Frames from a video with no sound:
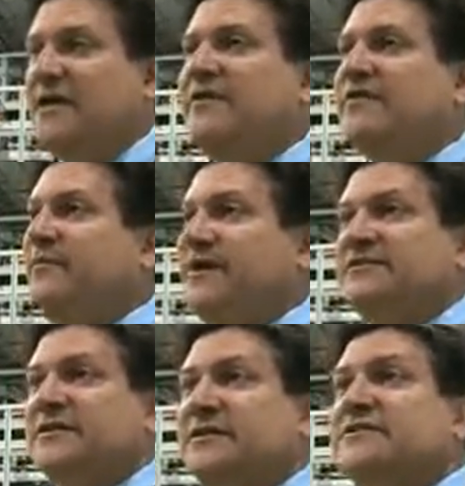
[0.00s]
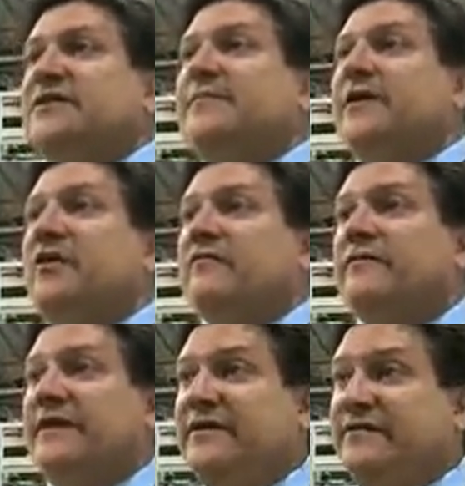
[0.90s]
They're basically skipping over
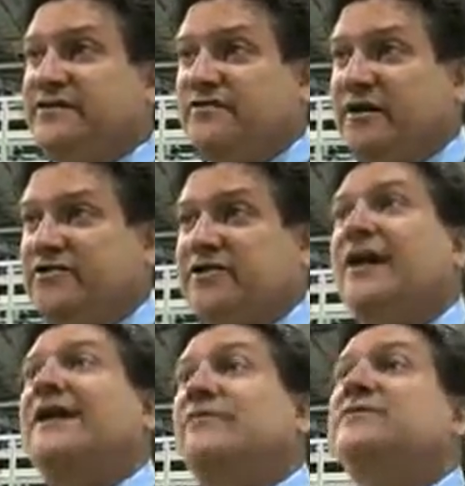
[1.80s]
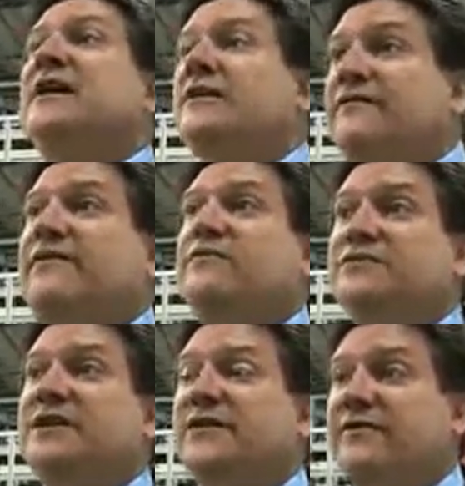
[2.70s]
the infrastructure, like with telephones
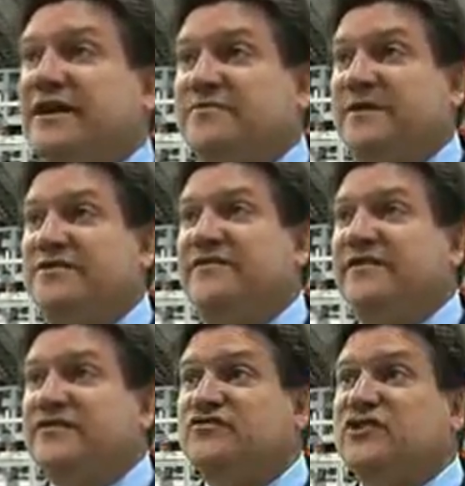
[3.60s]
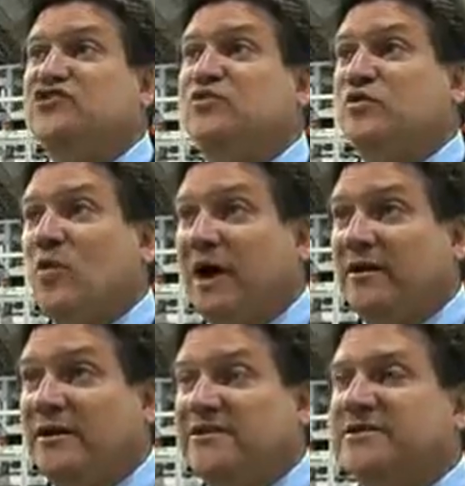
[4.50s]
and other aspects of infrastructure with
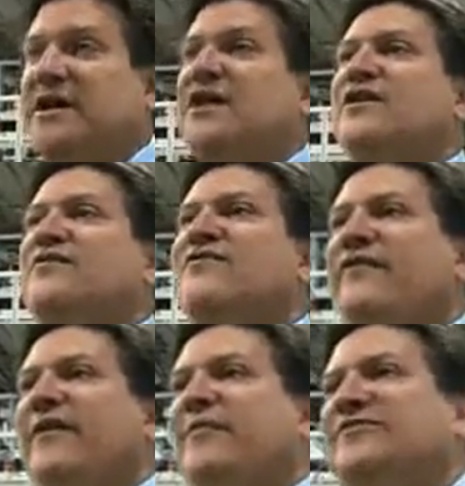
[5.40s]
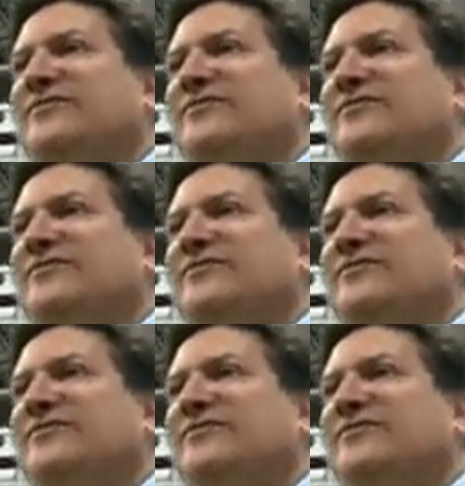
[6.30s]
wireless. they're able